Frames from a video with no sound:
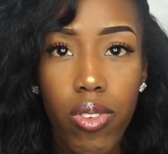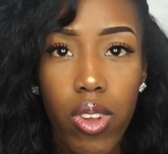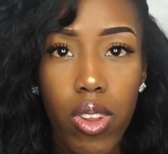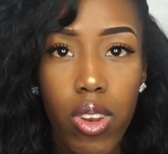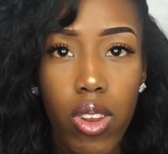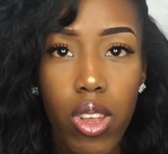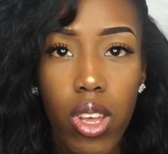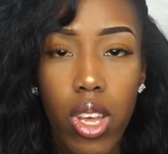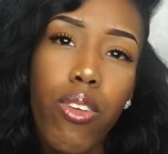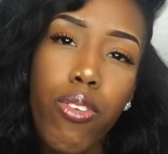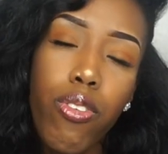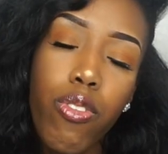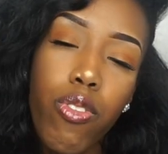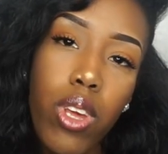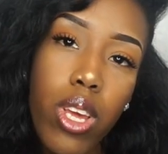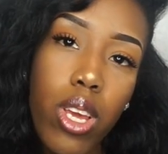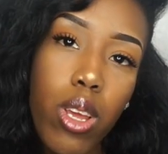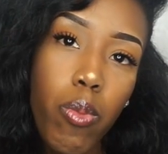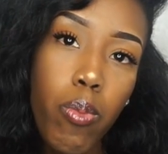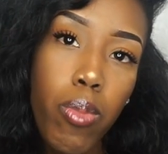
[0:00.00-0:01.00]
And the
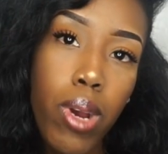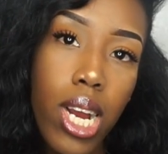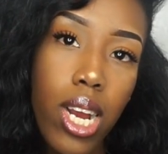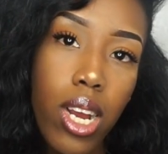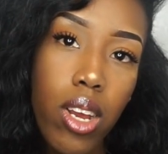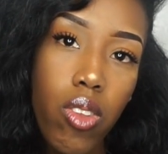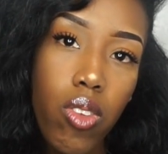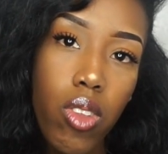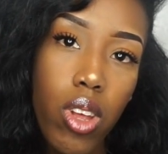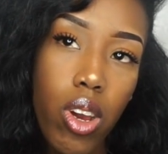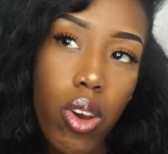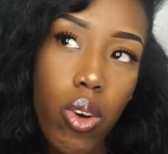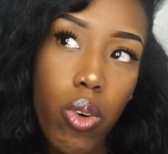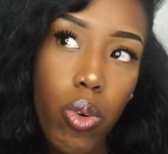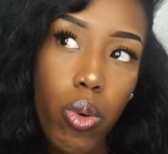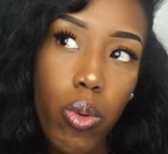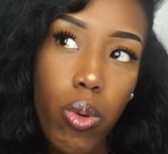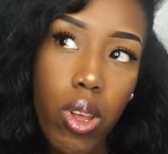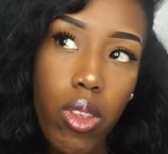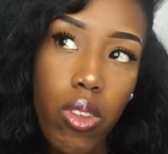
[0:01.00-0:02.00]
feedbacks that I
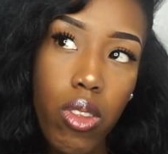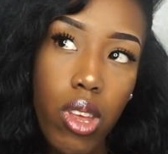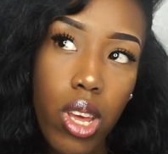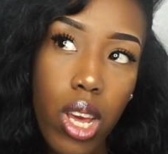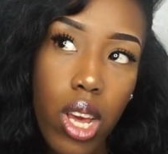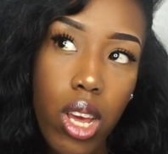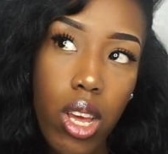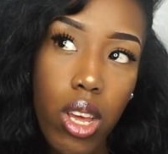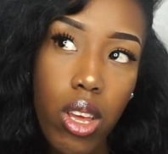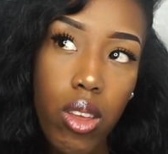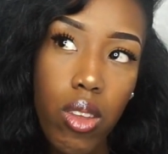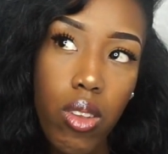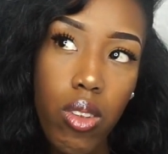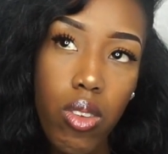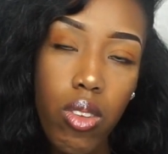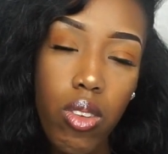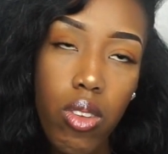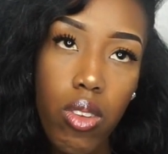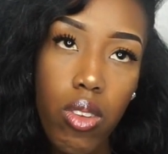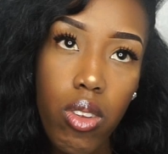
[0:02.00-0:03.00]
always get is,
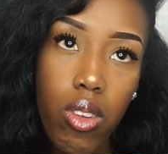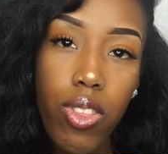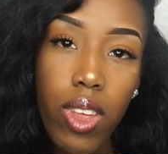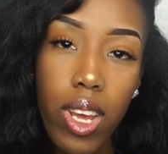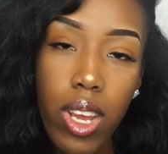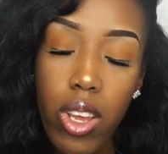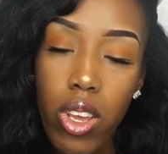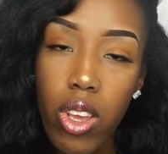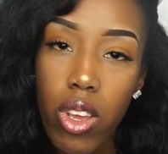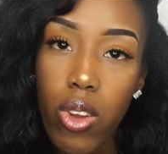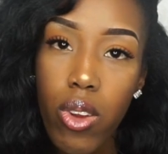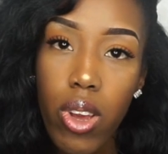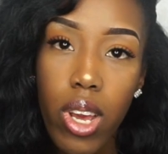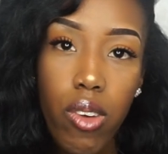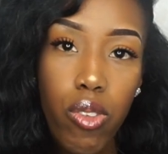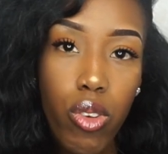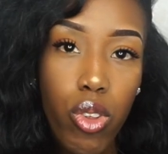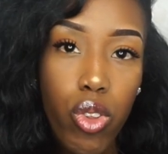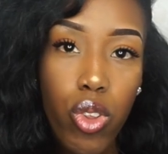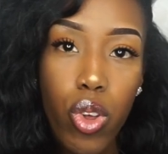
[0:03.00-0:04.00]
thank you
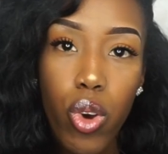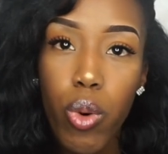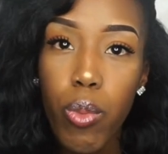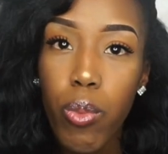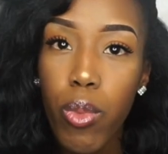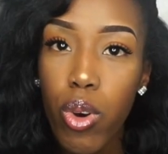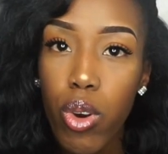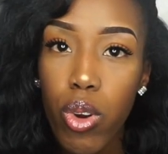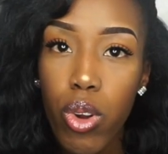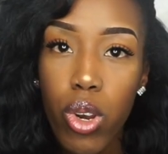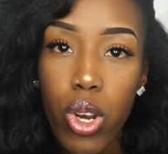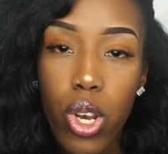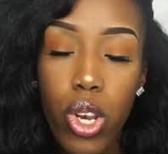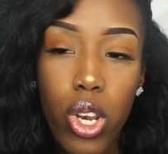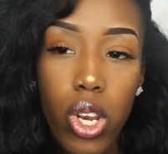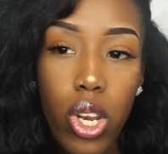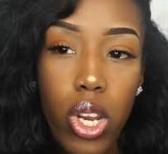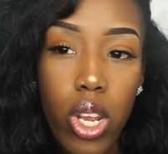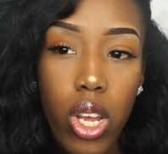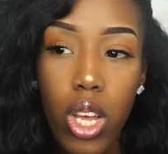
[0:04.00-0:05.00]
ever so
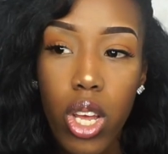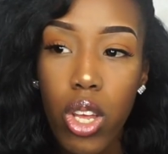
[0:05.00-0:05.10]
much.